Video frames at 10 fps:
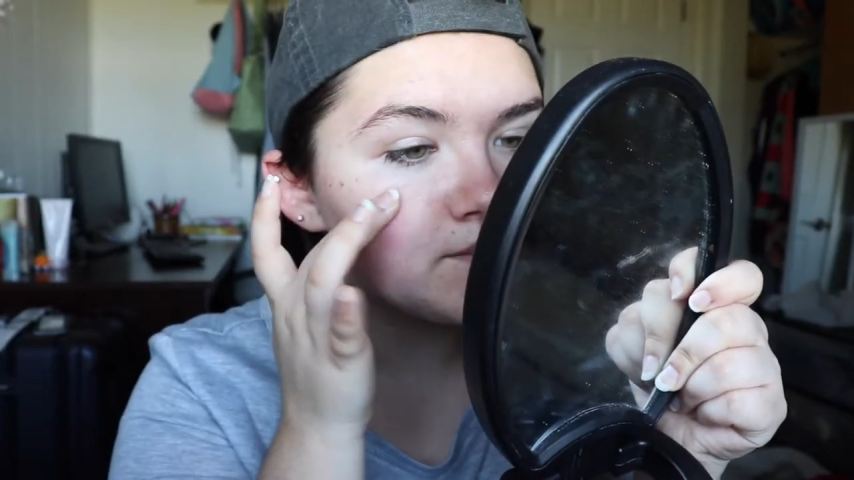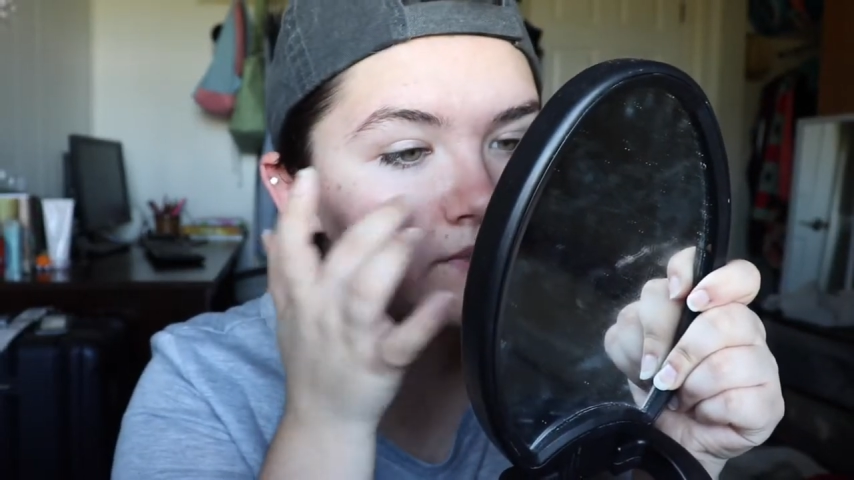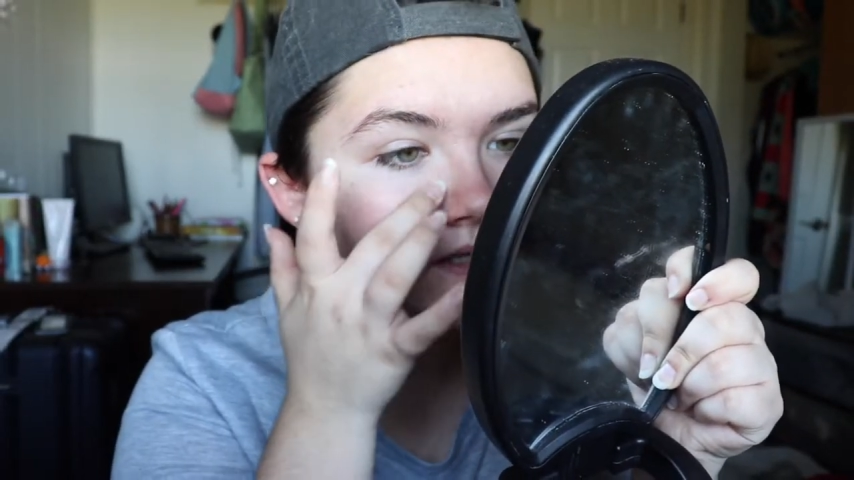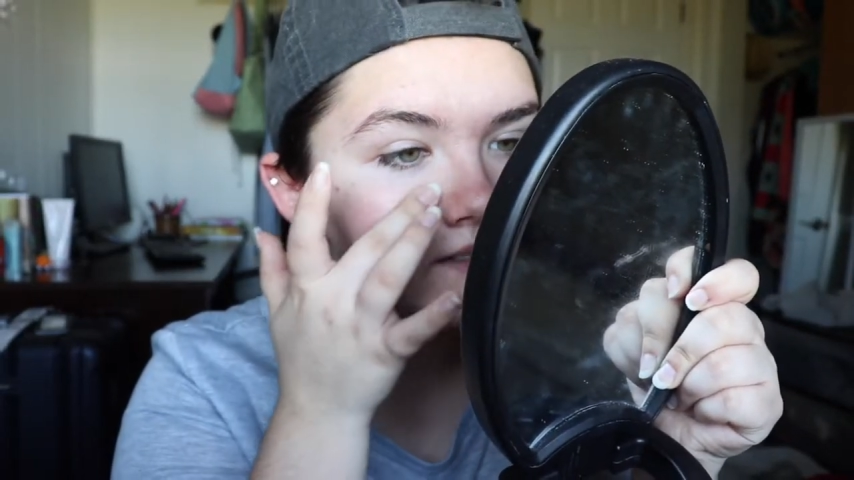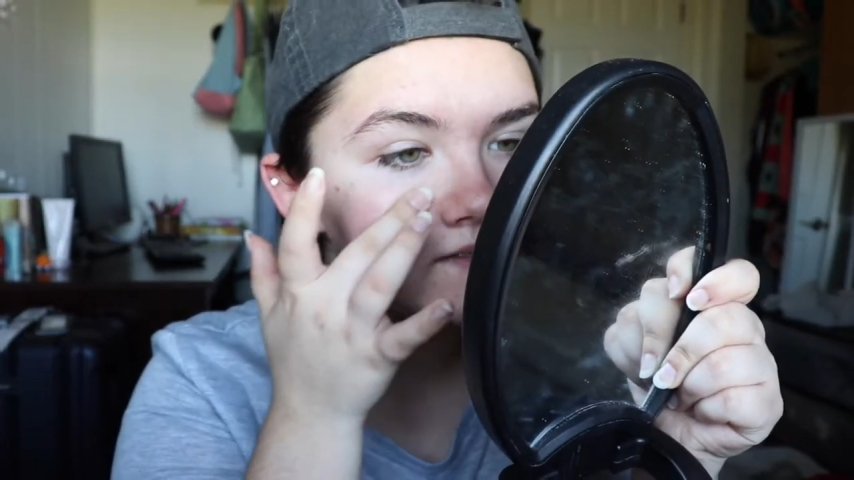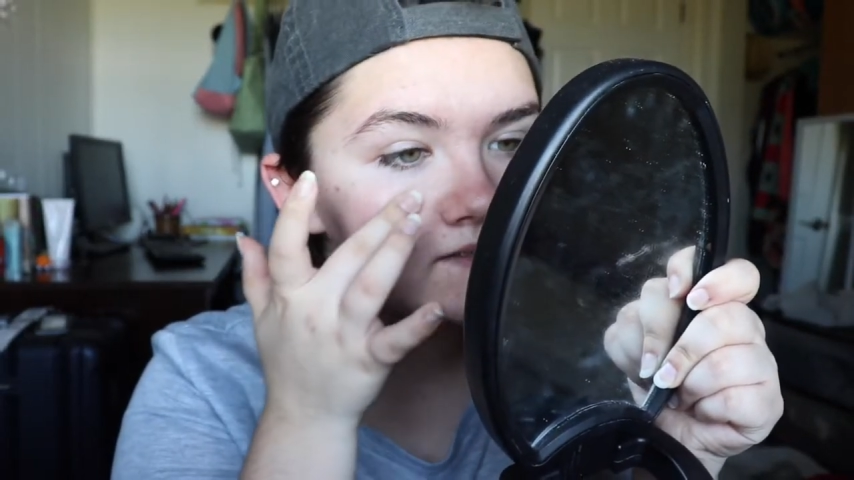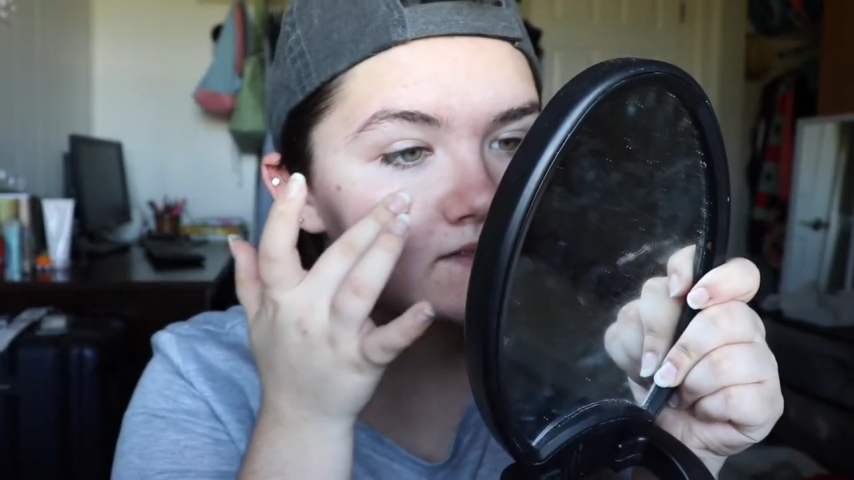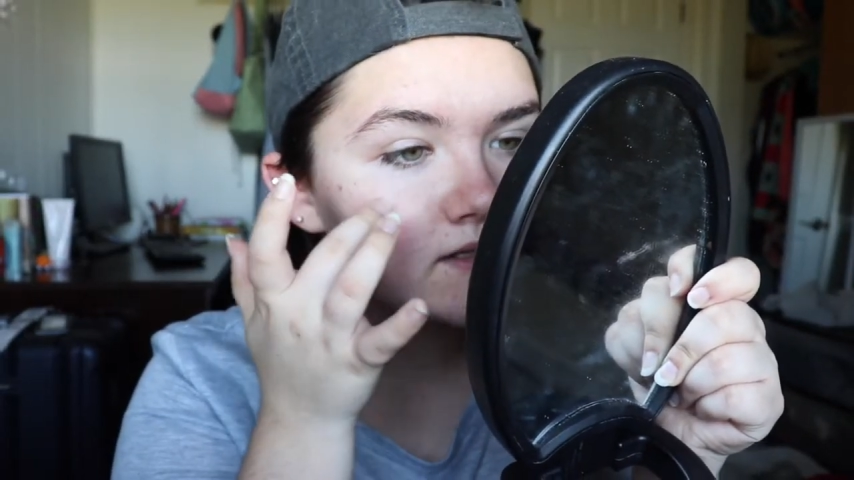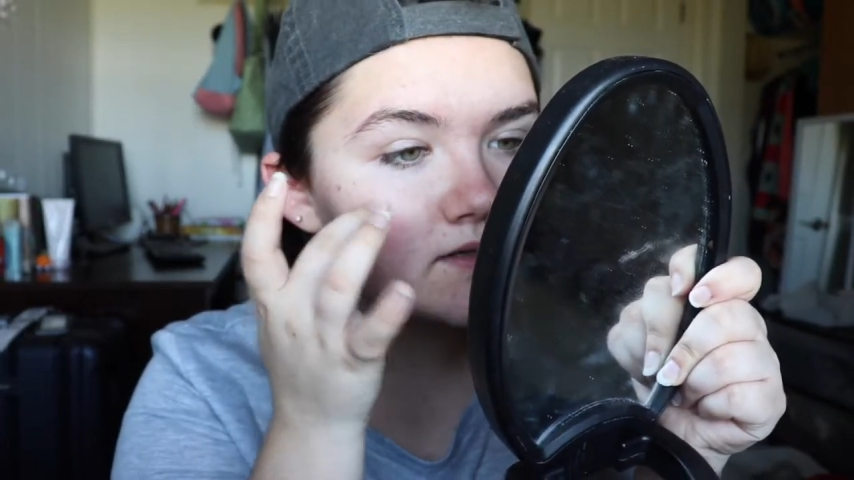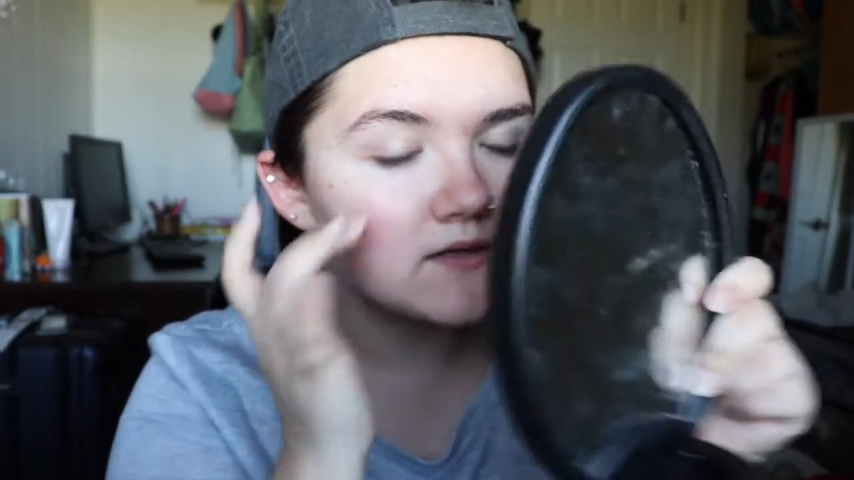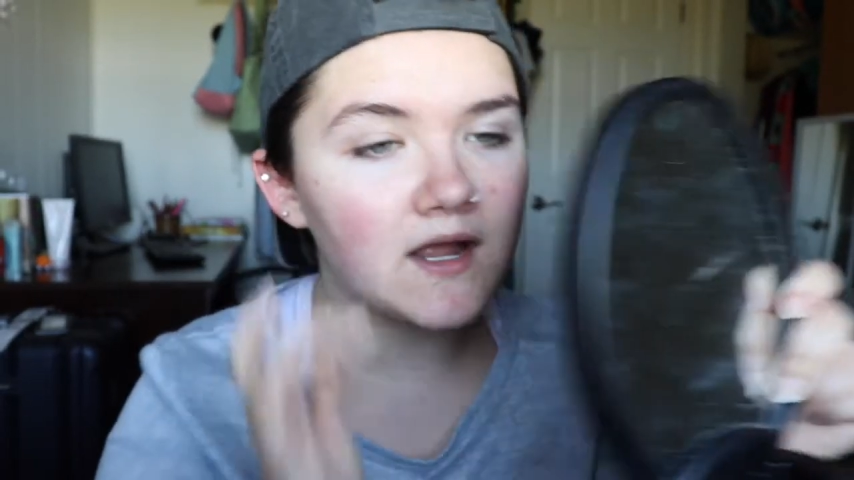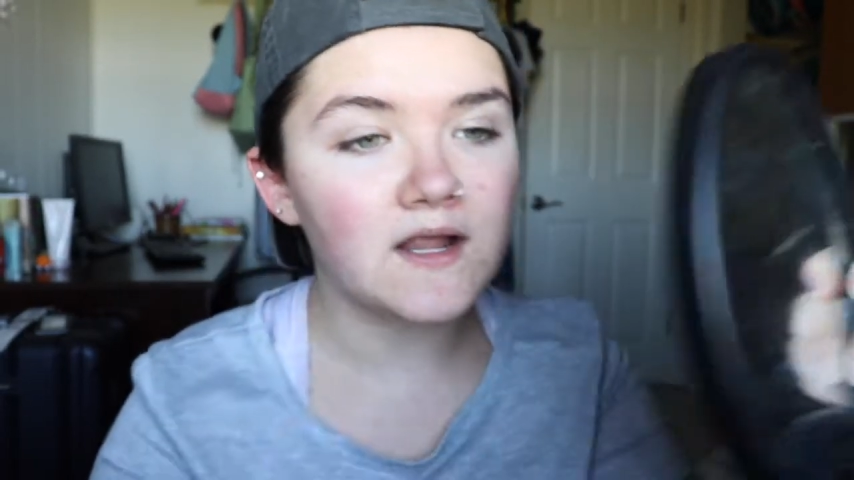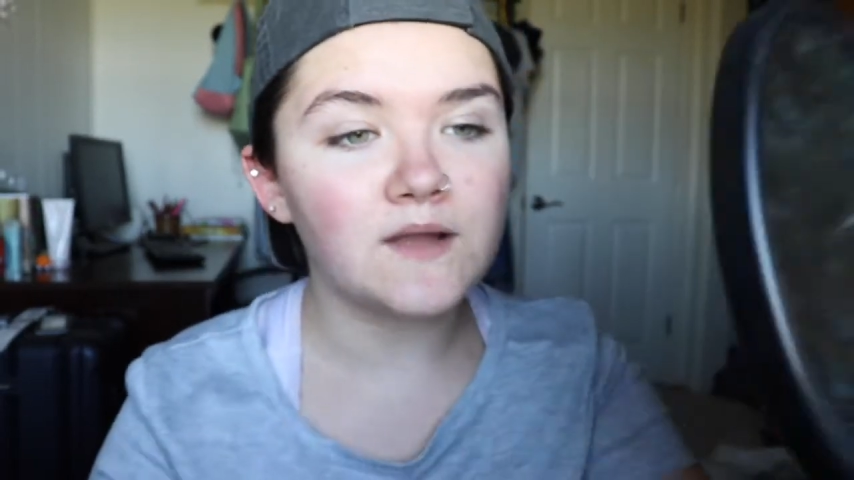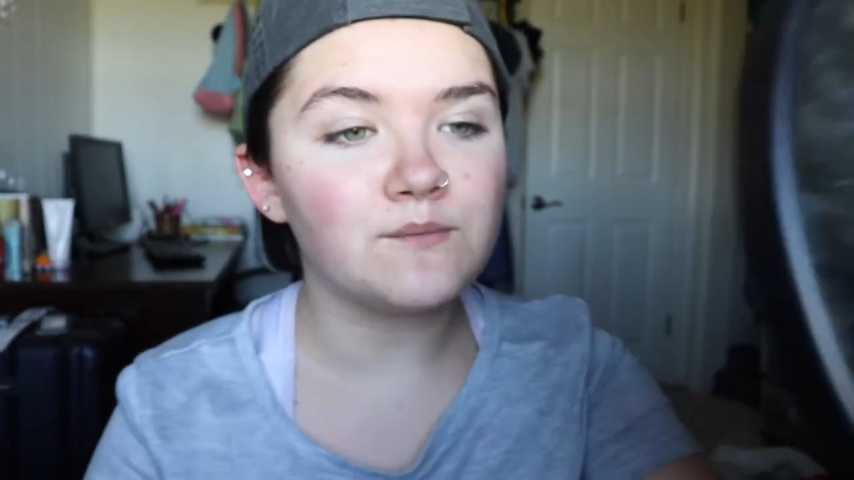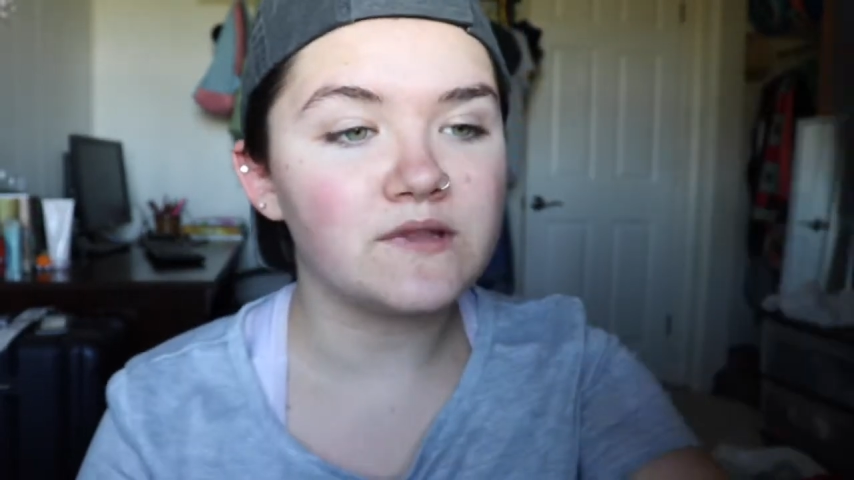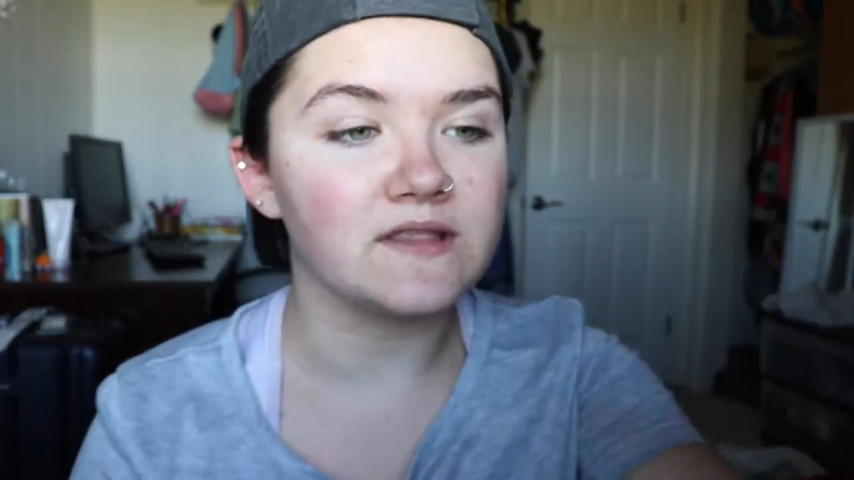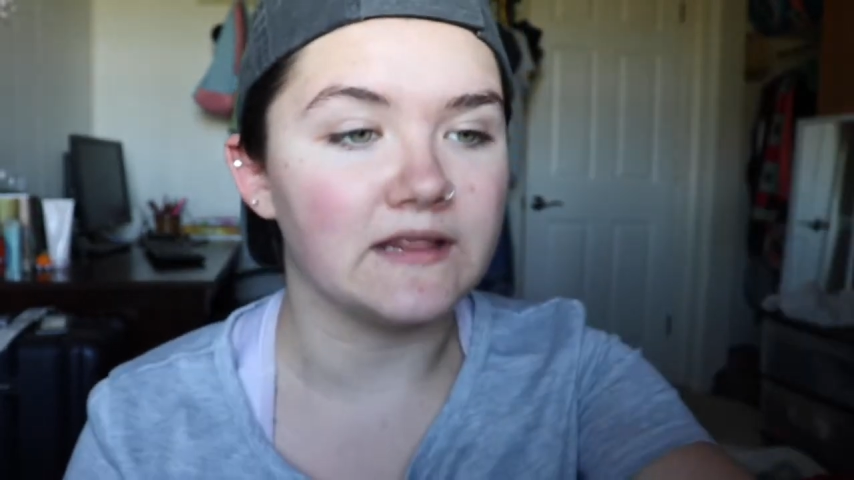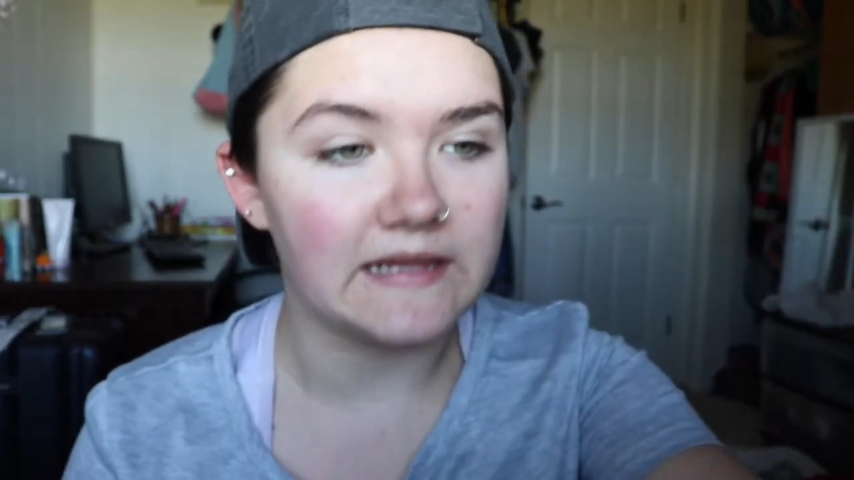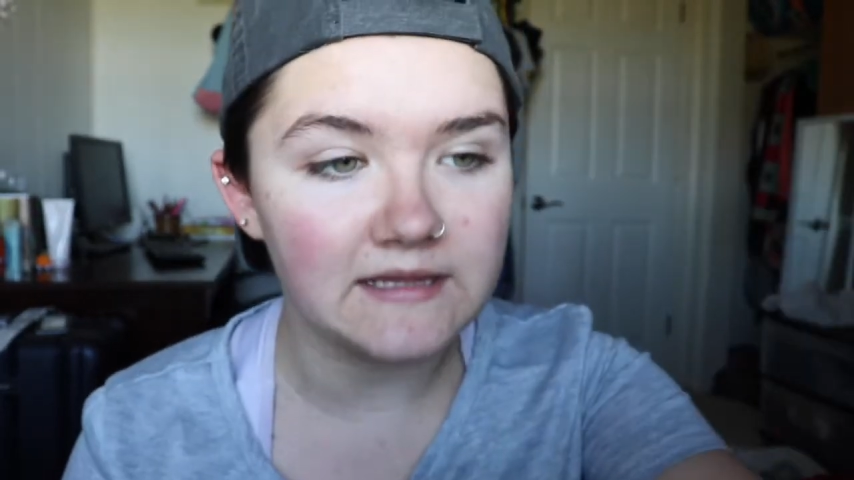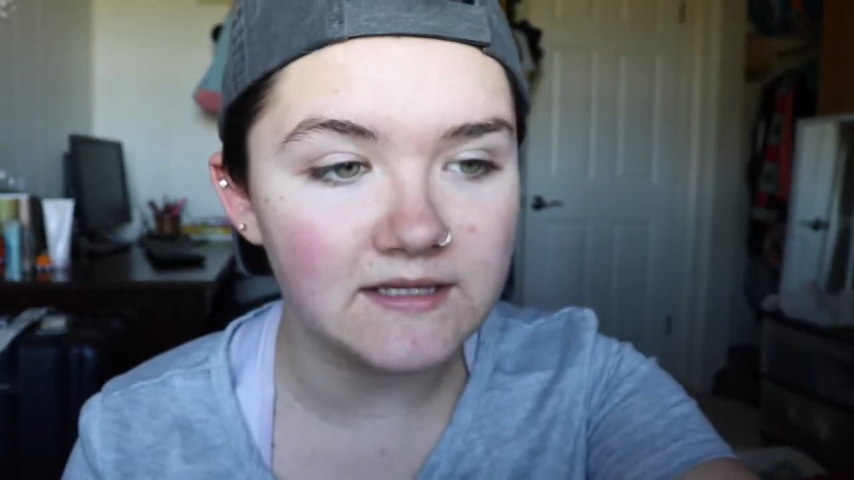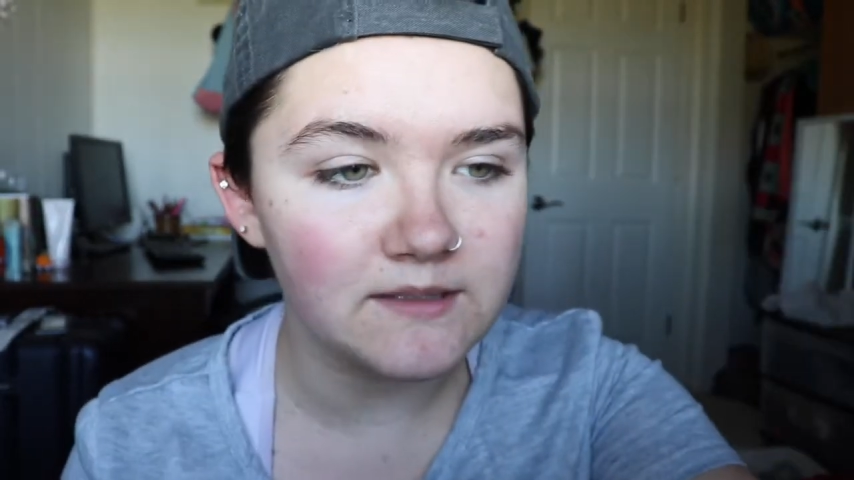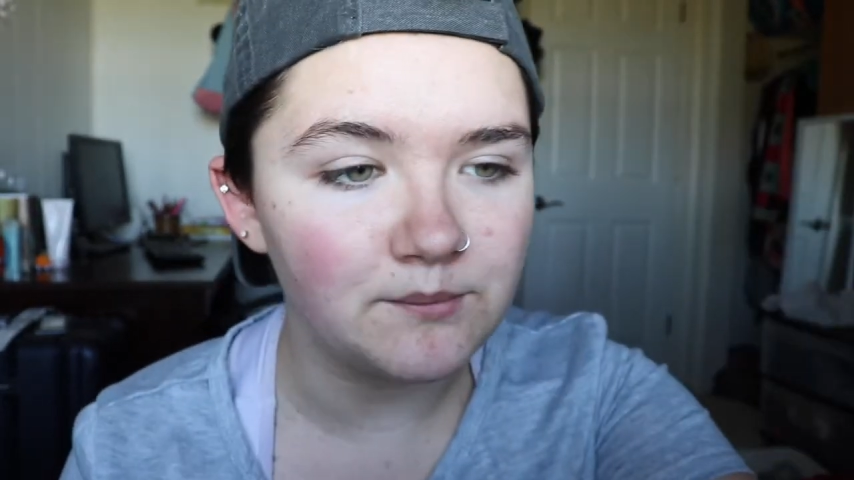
bit. Not completely,